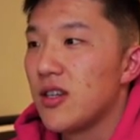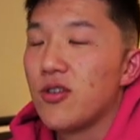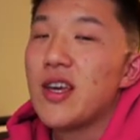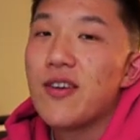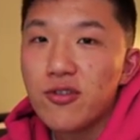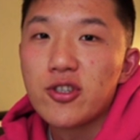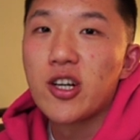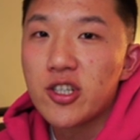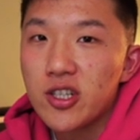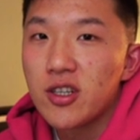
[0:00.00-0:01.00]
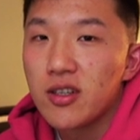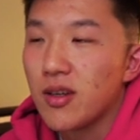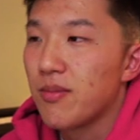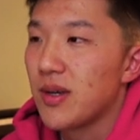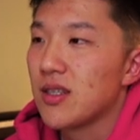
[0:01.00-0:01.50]
you know infrastructure
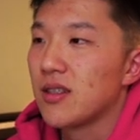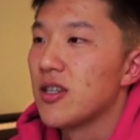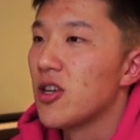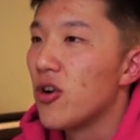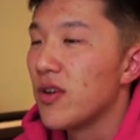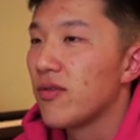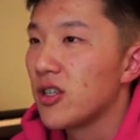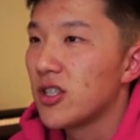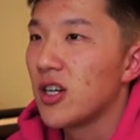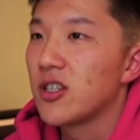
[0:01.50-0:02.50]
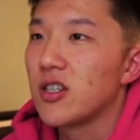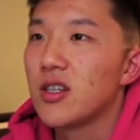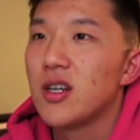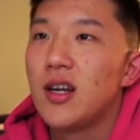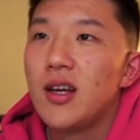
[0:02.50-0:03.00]
like basically node
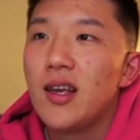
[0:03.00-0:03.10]
infrastructure